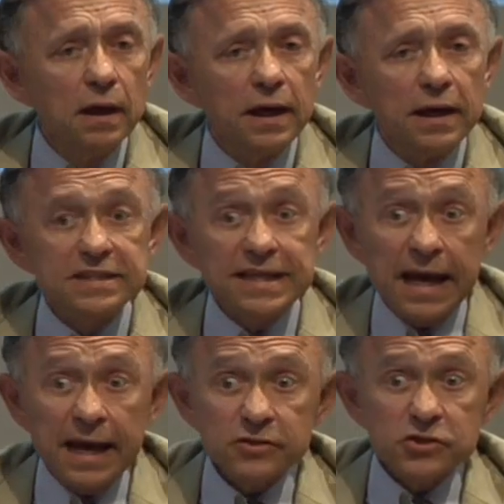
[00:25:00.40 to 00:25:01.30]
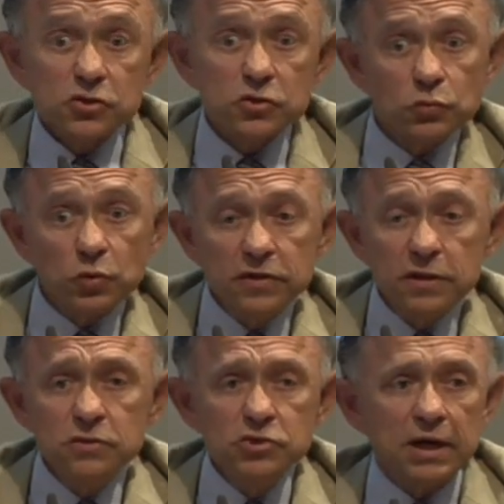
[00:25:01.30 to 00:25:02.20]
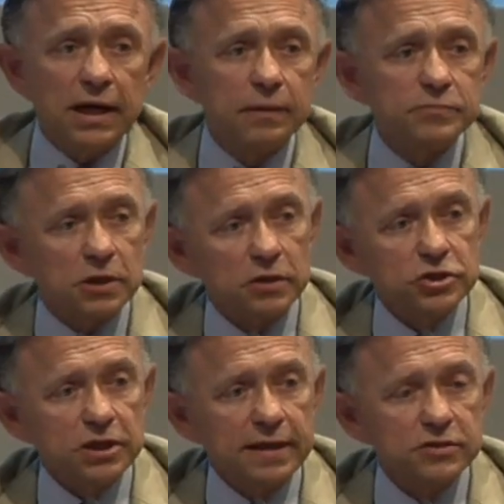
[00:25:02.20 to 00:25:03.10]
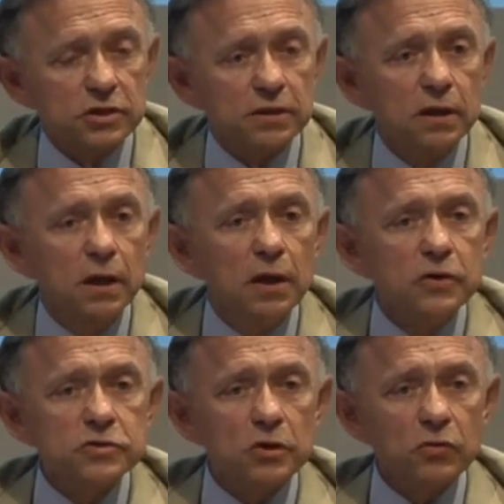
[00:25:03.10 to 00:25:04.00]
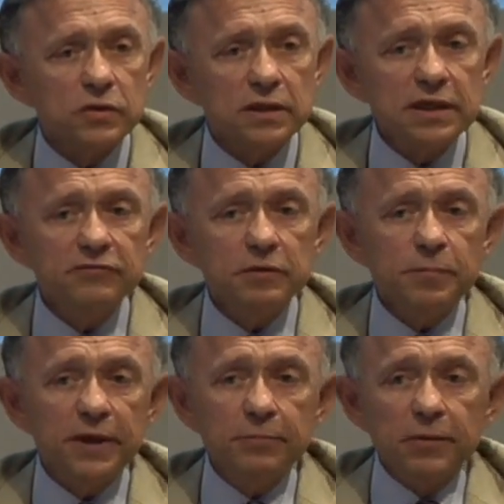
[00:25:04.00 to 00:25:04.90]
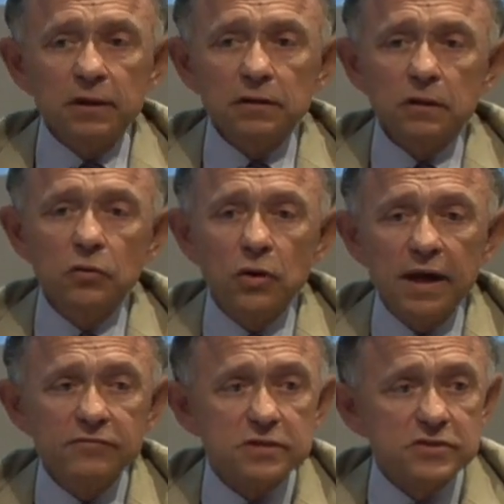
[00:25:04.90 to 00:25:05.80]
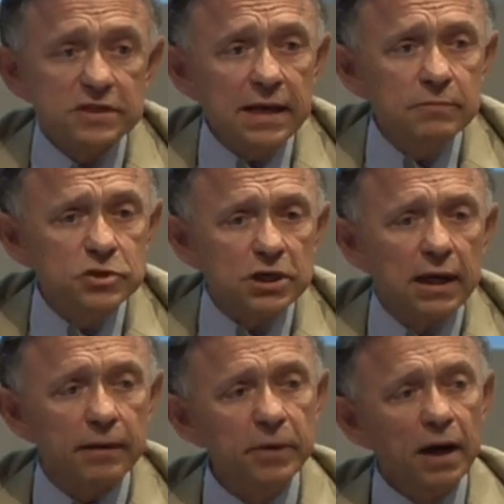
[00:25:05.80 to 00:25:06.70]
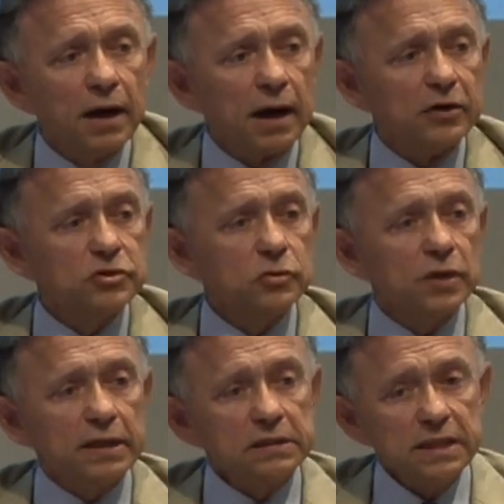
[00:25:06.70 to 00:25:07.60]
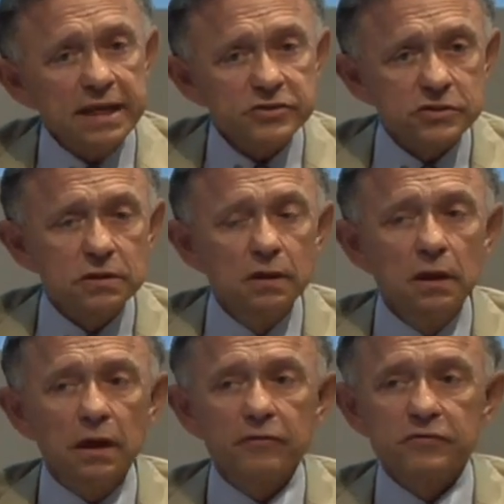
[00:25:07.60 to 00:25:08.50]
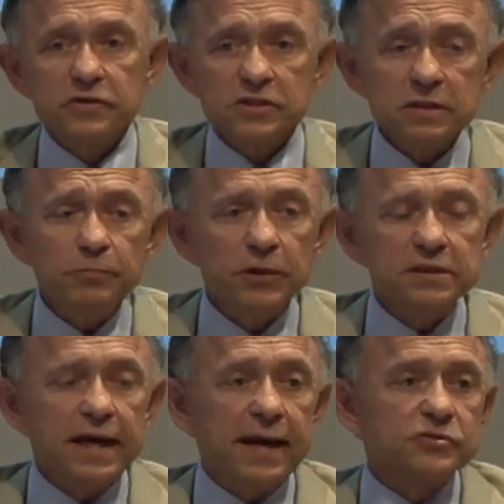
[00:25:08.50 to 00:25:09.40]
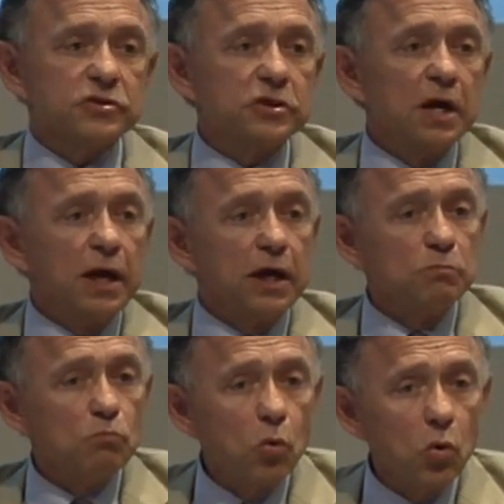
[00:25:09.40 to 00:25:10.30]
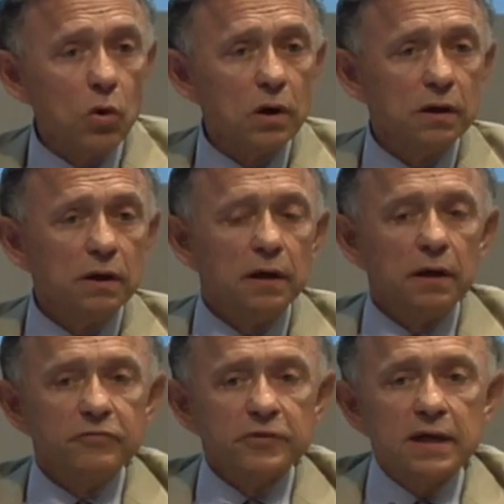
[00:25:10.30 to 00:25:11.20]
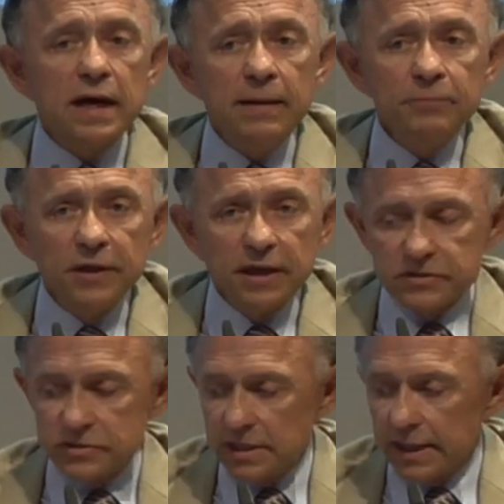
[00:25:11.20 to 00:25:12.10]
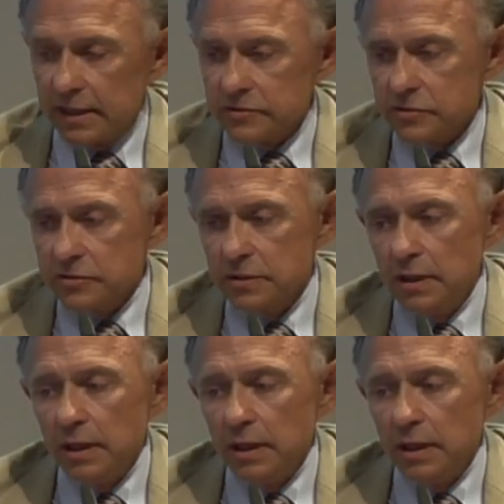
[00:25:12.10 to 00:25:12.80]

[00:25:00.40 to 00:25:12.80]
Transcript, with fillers: Uh, tasks within jobs are changing, so that even people who have the same job are doing less of the simple tasks and more of the complex tasks.